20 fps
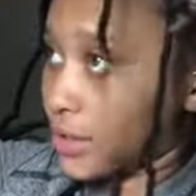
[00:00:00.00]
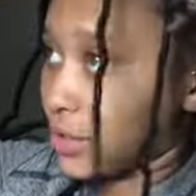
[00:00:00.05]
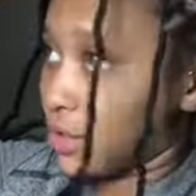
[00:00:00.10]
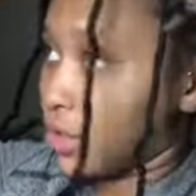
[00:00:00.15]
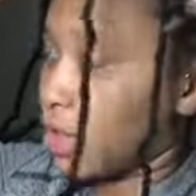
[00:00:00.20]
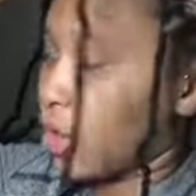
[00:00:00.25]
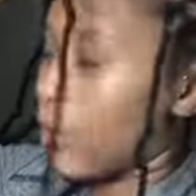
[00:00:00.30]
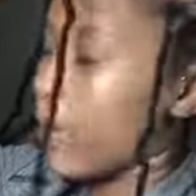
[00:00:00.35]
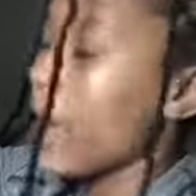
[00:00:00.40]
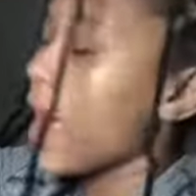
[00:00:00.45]
No,
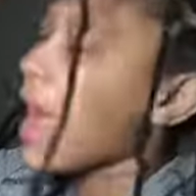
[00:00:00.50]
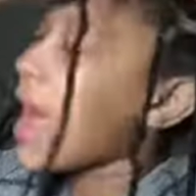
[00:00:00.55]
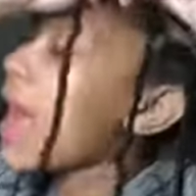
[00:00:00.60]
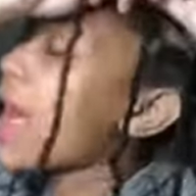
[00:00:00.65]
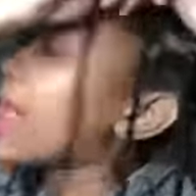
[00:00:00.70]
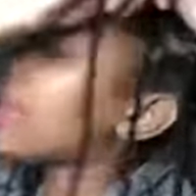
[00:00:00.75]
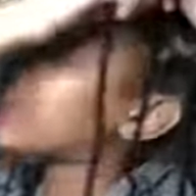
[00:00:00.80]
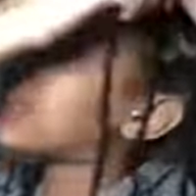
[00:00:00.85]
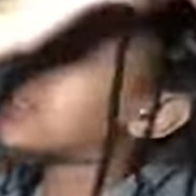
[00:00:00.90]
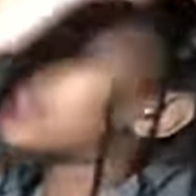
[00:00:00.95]

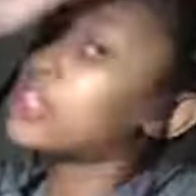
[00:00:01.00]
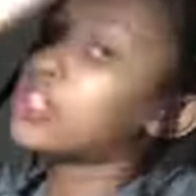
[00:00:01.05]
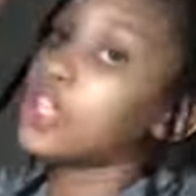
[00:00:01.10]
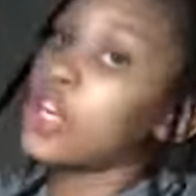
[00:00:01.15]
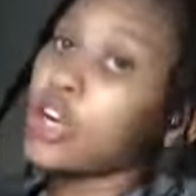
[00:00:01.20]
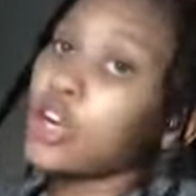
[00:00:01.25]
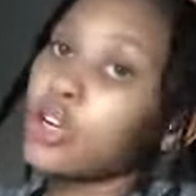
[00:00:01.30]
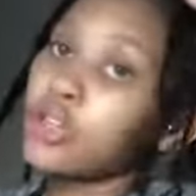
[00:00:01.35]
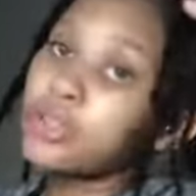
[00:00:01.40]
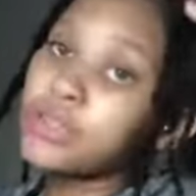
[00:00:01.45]
this
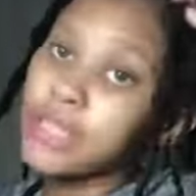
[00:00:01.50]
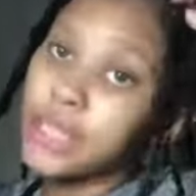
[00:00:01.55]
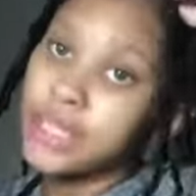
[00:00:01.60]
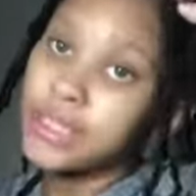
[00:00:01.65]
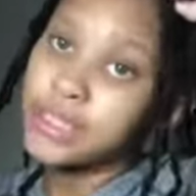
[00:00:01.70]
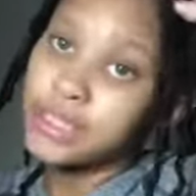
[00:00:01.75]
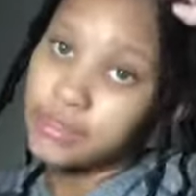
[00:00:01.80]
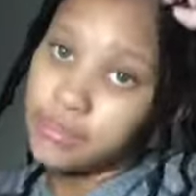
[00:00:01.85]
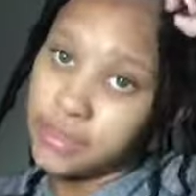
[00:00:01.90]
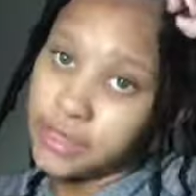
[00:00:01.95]
girl
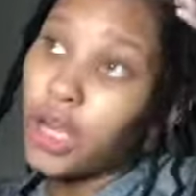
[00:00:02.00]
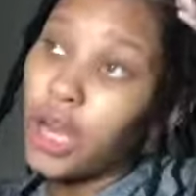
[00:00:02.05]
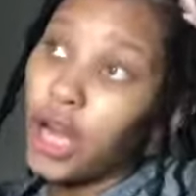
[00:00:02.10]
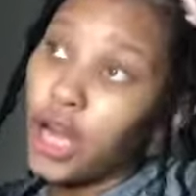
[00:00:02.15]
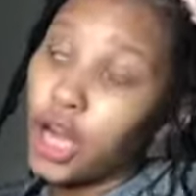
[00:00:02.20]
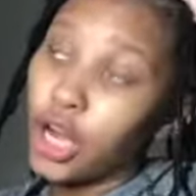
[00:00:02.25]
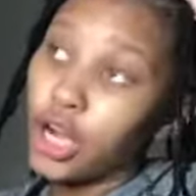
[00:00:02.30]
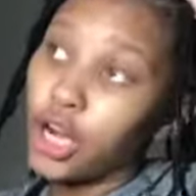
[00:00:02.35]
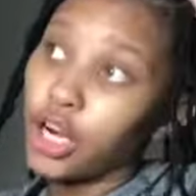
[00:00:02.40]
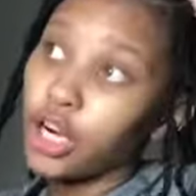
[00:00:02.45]
texted me, a
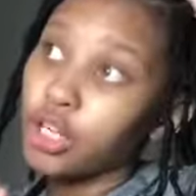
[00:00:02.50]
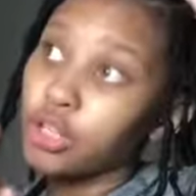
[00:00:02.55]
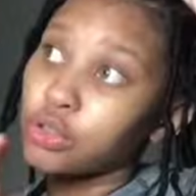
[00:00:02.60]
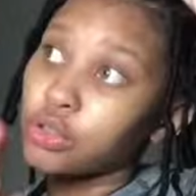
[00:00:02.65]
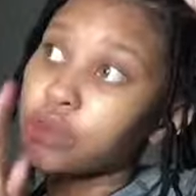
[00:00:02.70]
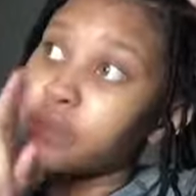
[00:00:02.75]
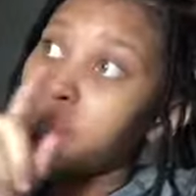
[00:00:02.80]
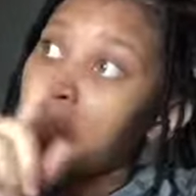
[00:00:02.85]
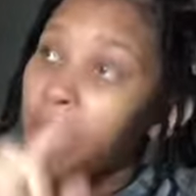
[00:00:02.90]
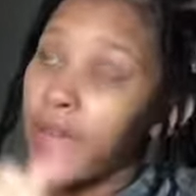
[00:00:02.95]
girl's
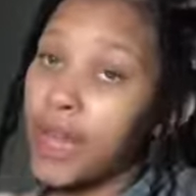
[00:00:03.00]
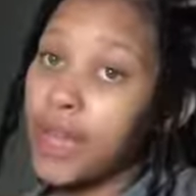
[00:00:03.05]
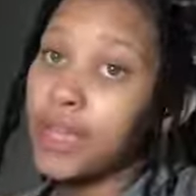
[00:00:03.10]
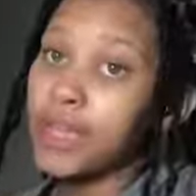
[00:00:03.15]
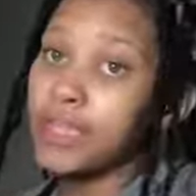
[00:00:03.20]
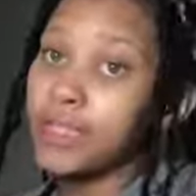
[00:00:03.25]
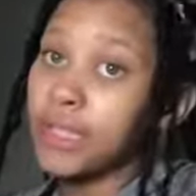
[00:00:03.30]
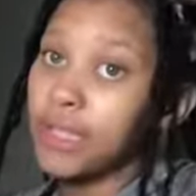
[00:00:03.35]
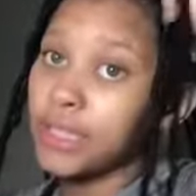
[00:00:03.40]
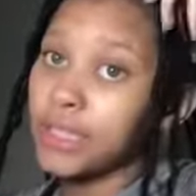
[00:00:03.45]
page
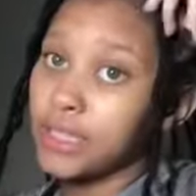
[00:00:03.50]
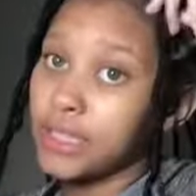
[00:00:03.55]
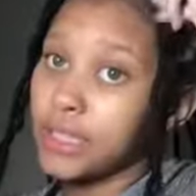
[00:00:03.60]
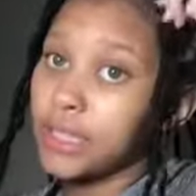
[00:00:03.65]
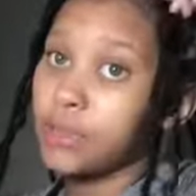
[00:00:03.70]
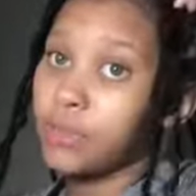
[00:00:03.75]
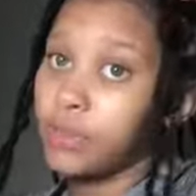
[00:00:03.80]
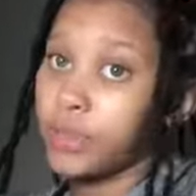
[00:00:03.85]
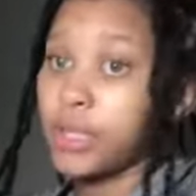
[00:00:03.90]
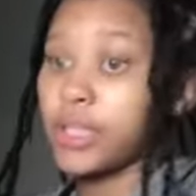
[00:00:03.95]
that did wigs